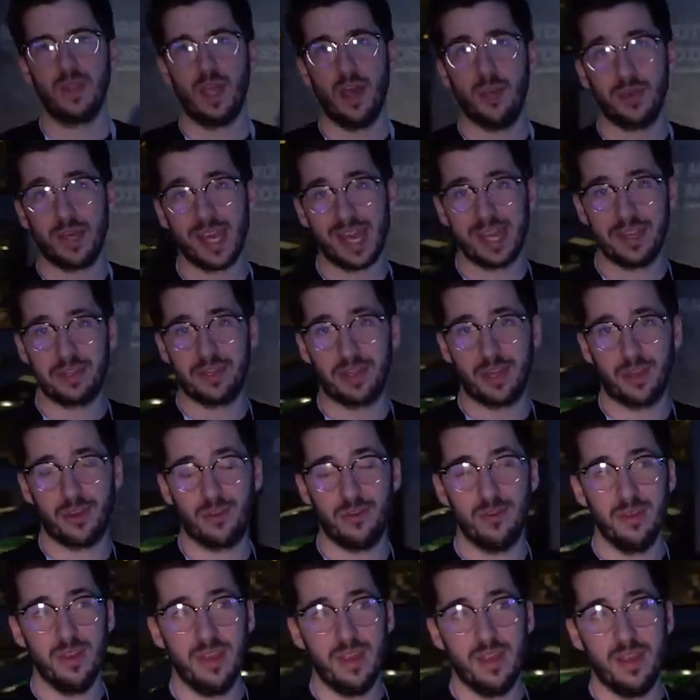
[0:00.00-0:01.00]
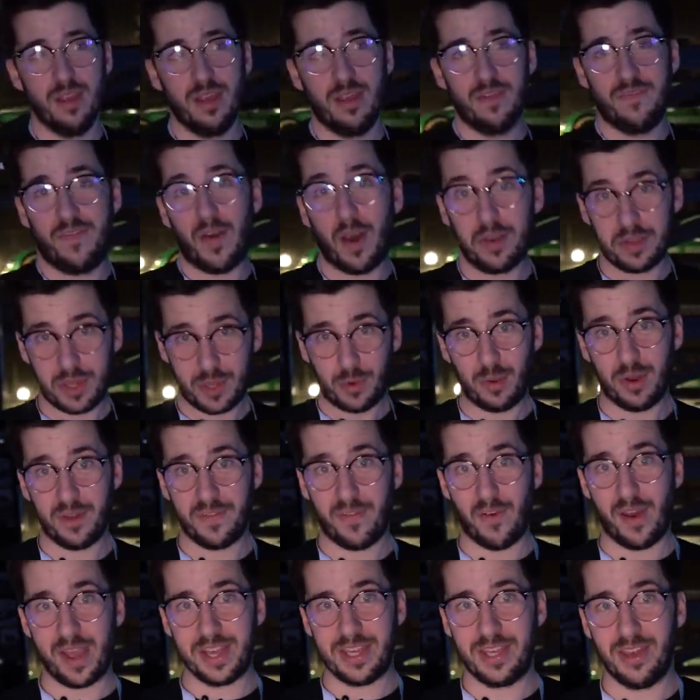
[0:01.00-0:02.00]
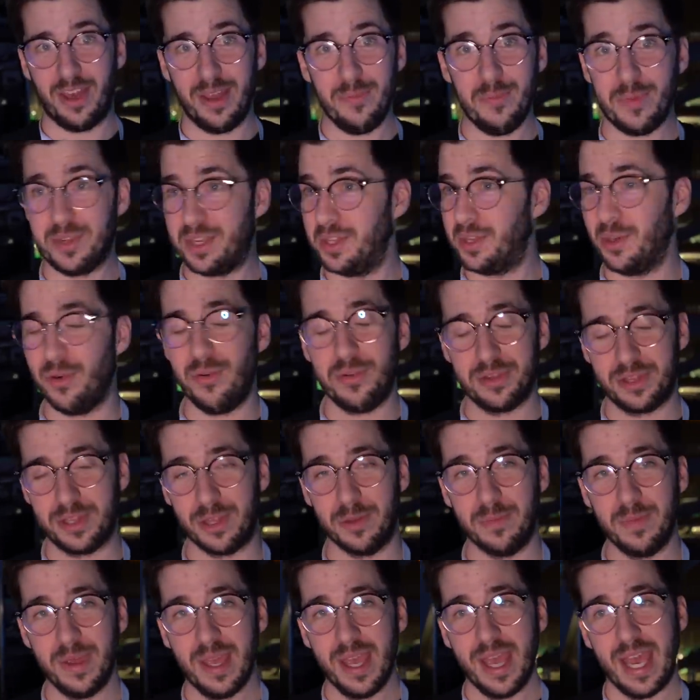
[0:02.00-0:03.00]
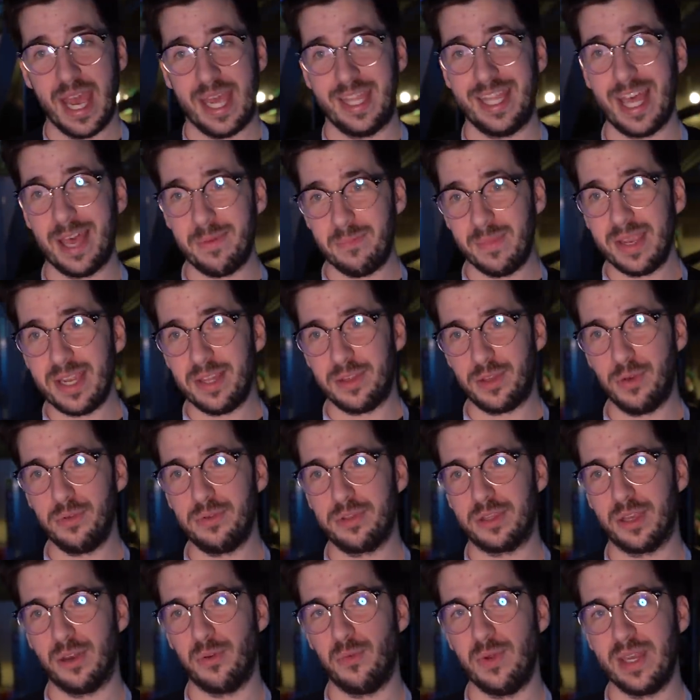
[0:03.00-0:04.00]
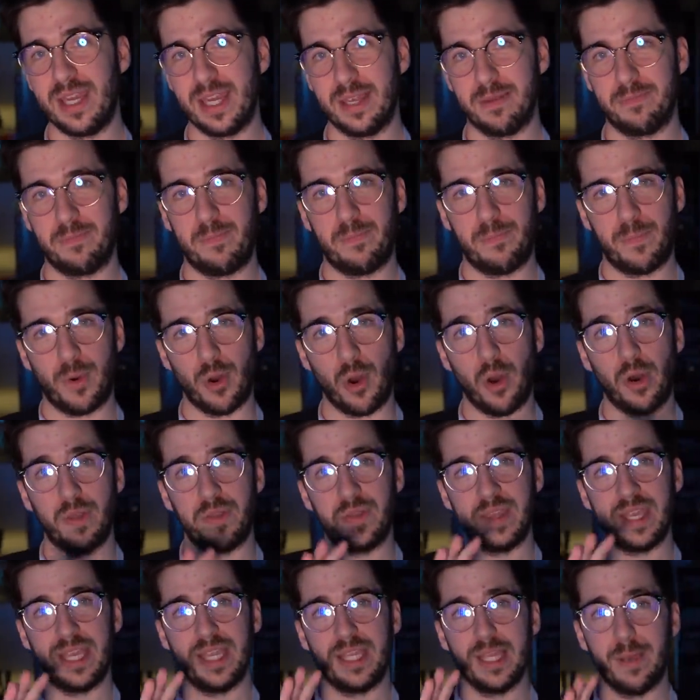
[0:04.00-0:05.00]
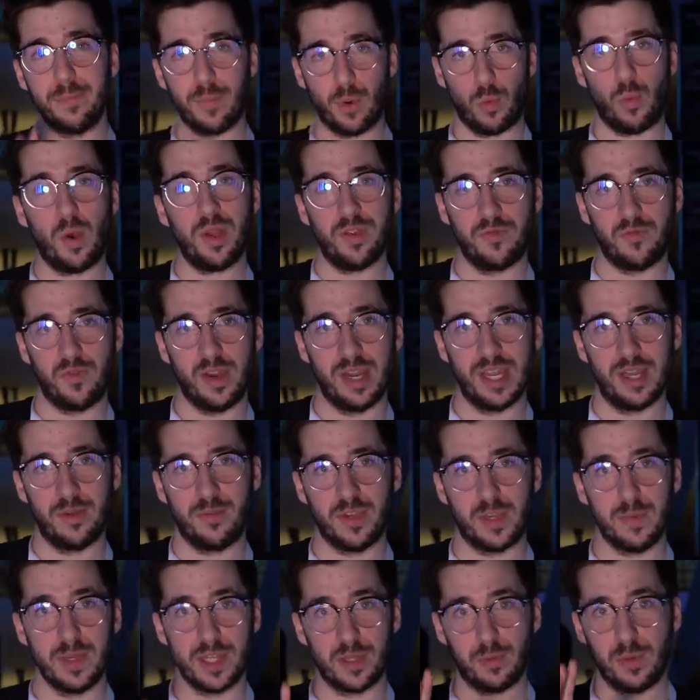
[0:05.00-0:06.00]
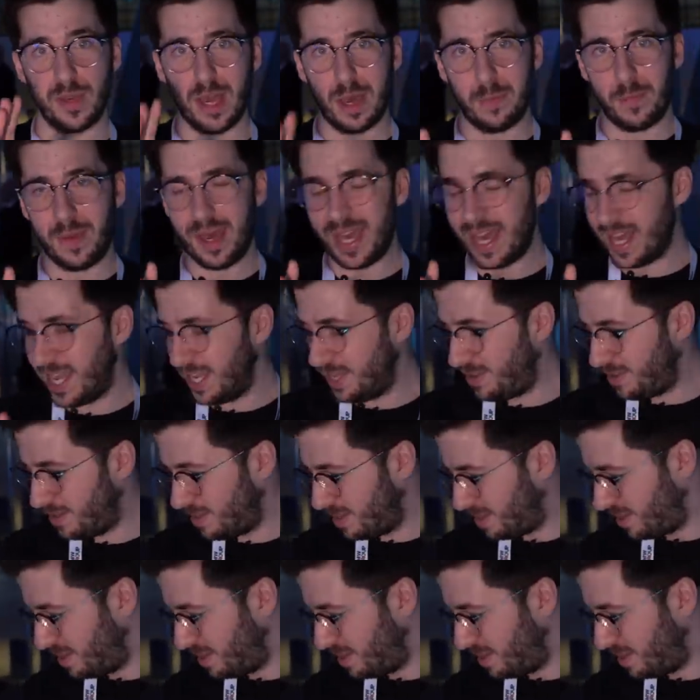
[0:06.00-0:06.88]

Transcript: Okay, so fastest qualifying time, which is awesome, and that means also we get put on the number one rig, which means we are paired